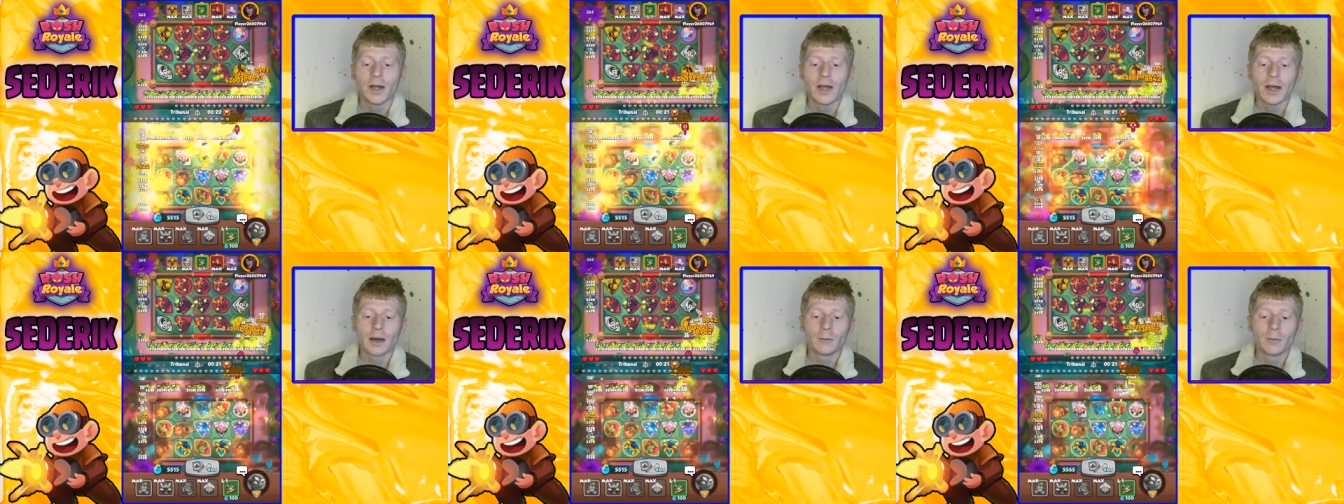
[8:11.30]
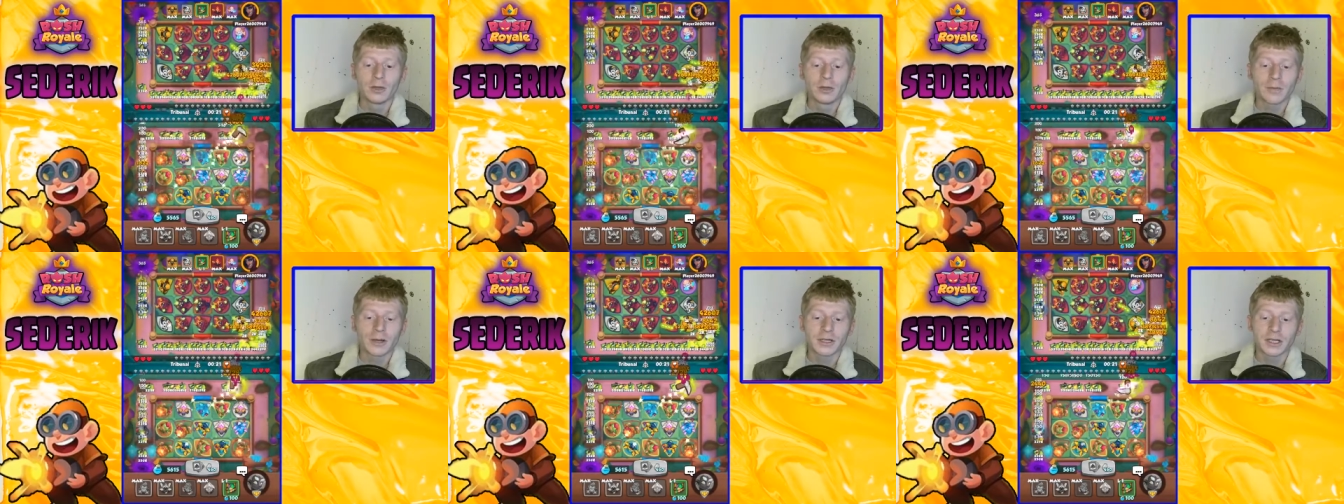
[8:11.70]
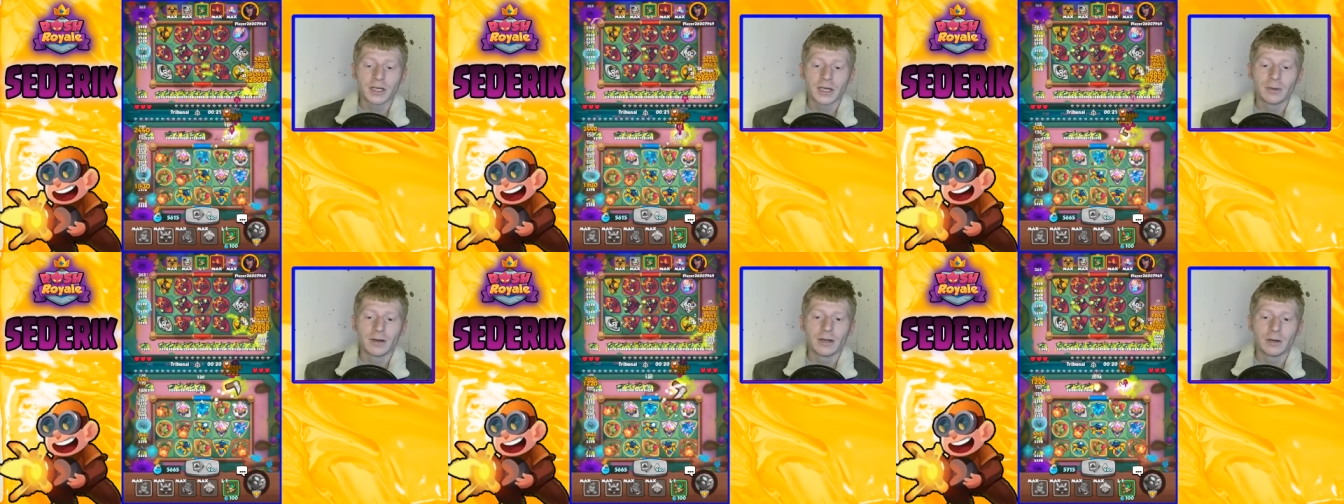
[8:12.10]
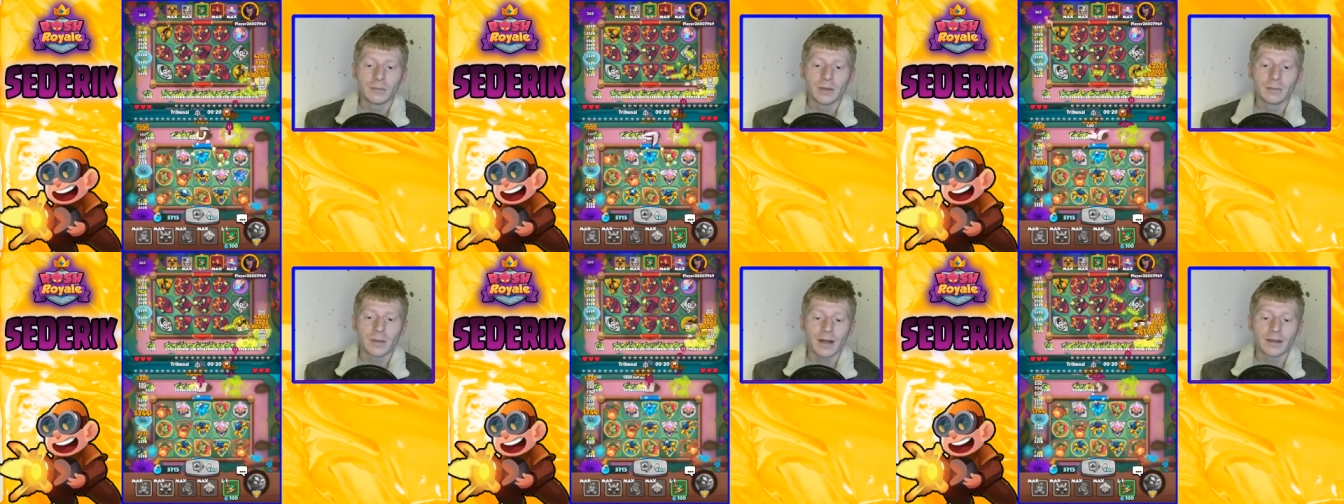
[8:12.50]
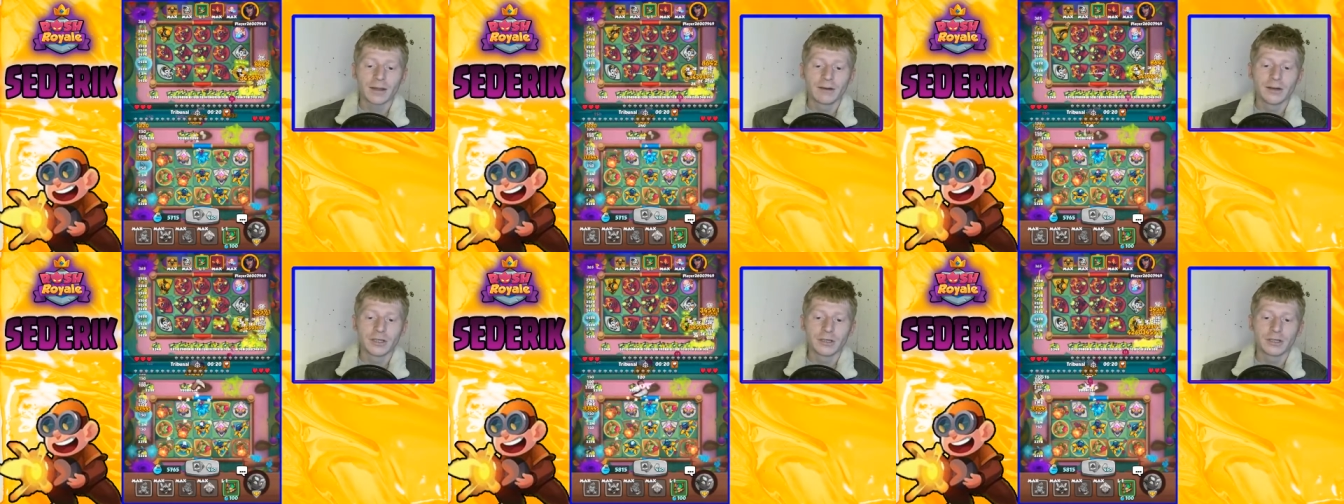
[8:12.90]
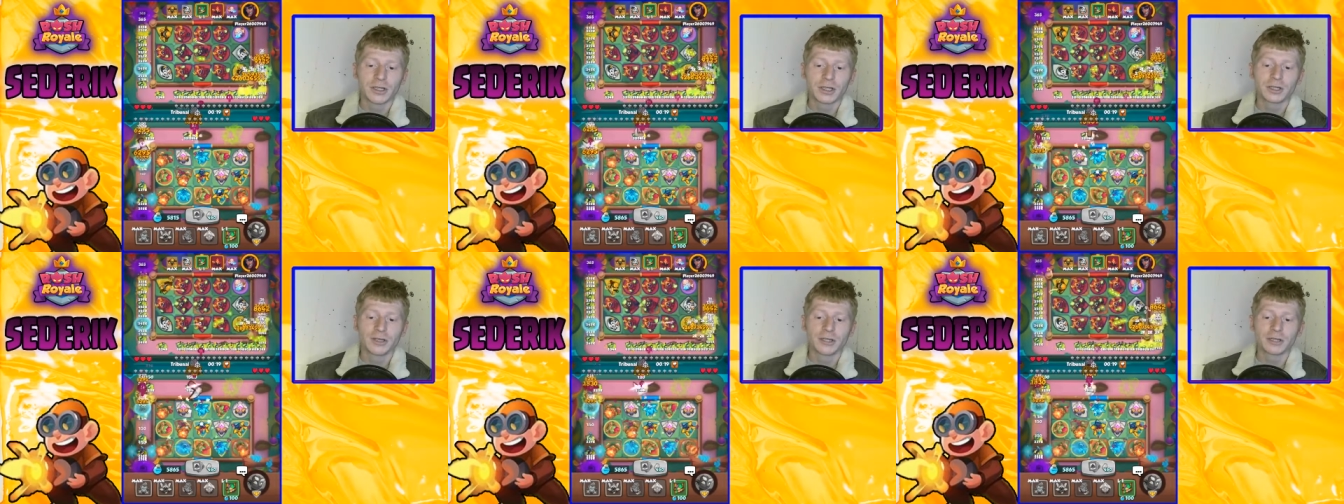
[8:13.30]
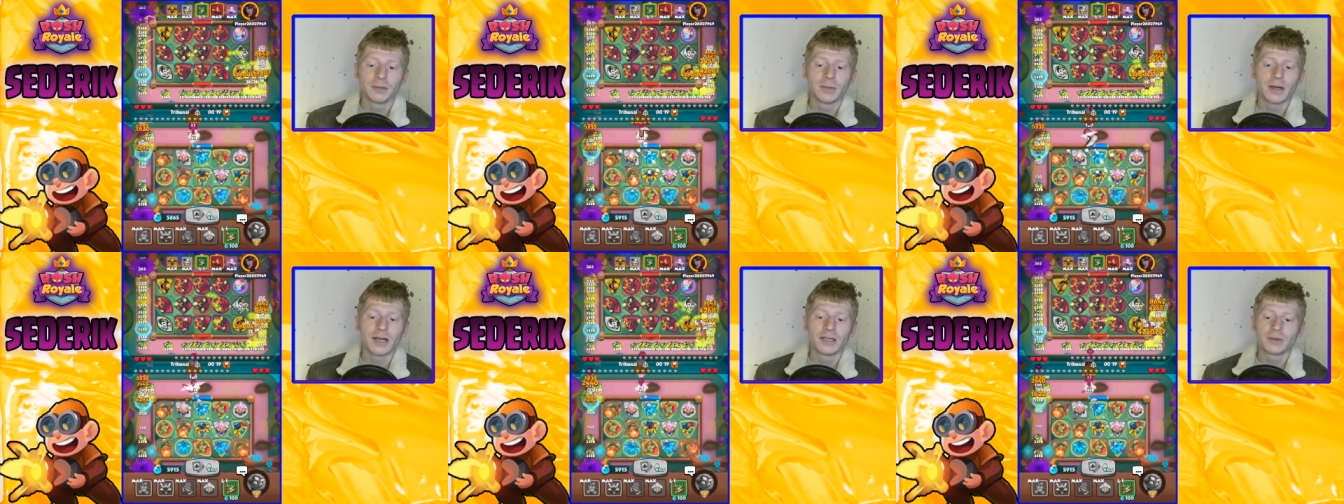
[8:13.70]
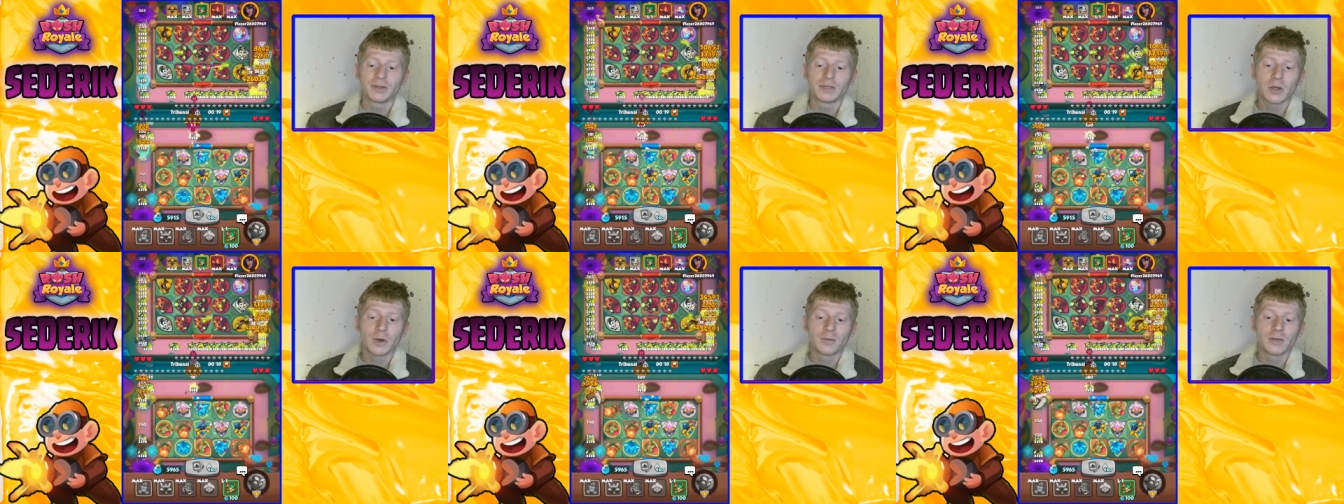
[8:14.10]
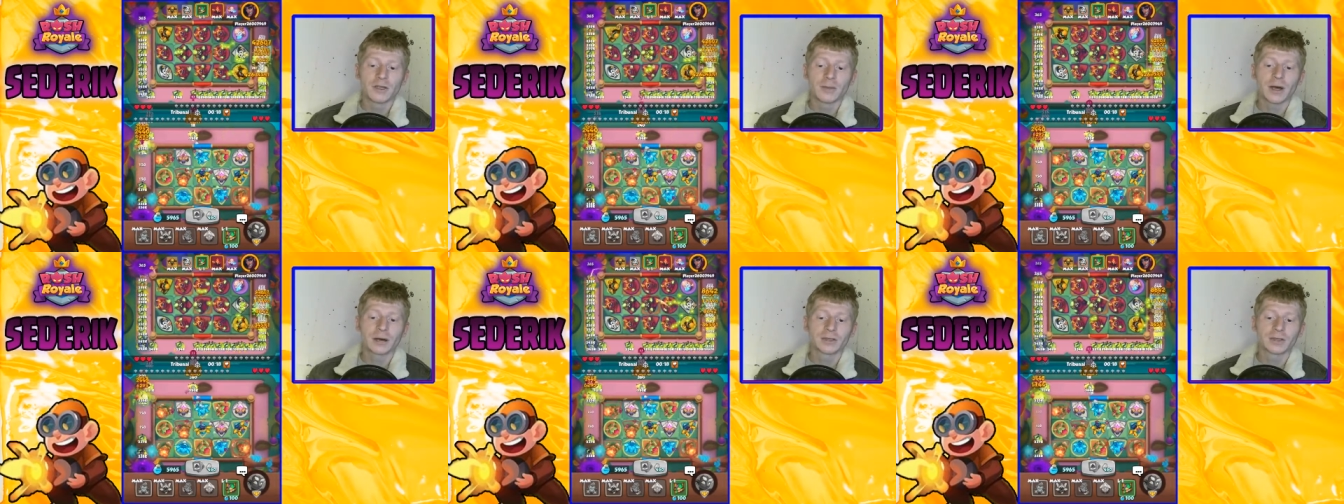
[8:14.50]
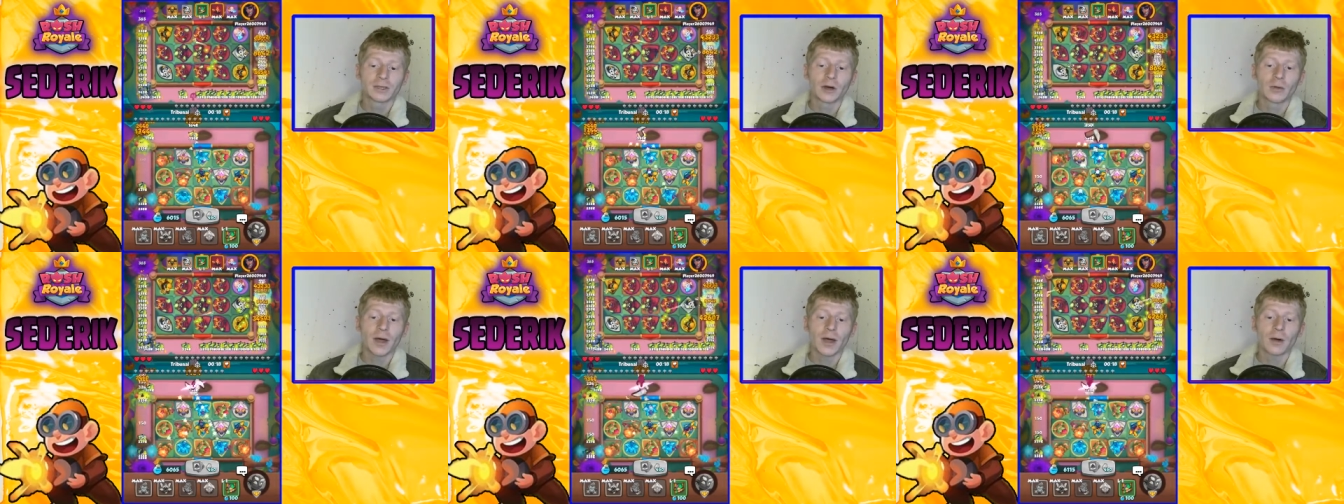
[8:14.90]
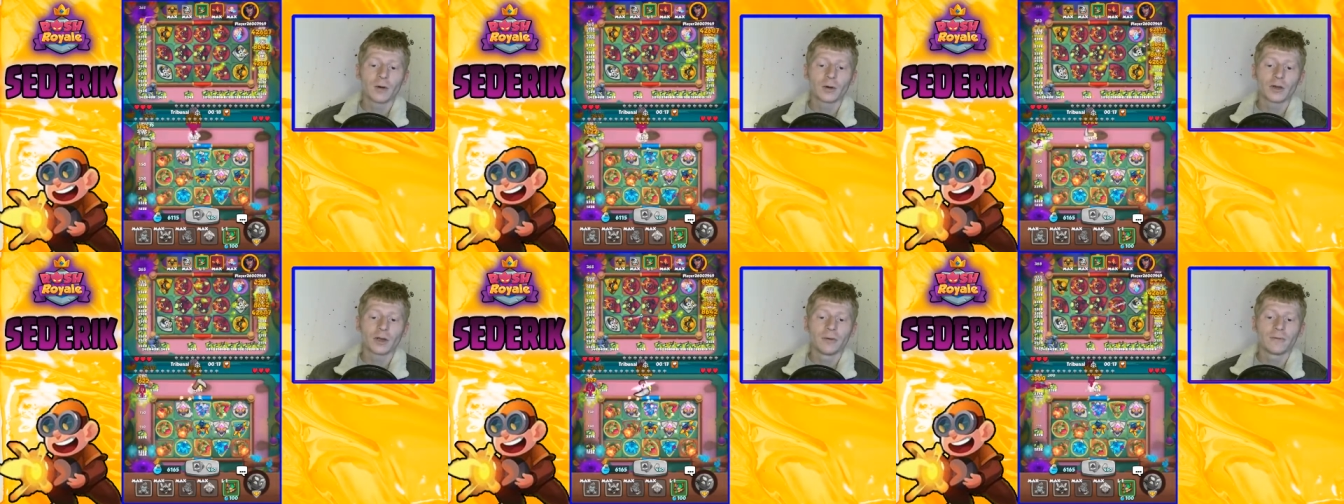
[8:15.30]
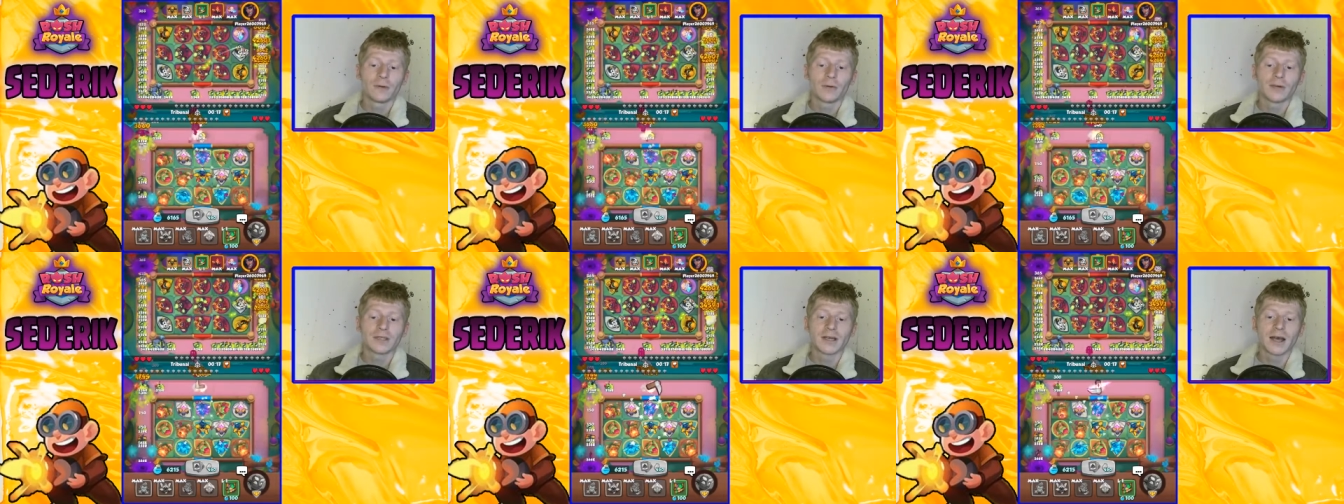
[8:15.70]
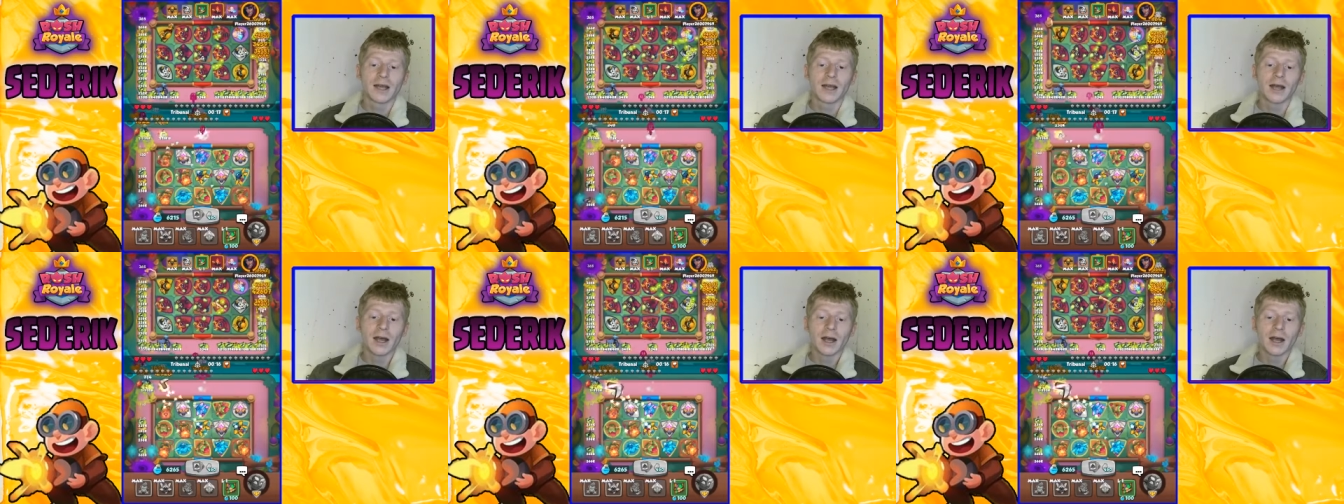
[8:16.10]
and we do manage to keep a little bit back there. He's using the Trickster ability, so there's nothing to be able to stop that Horde coming through his gate.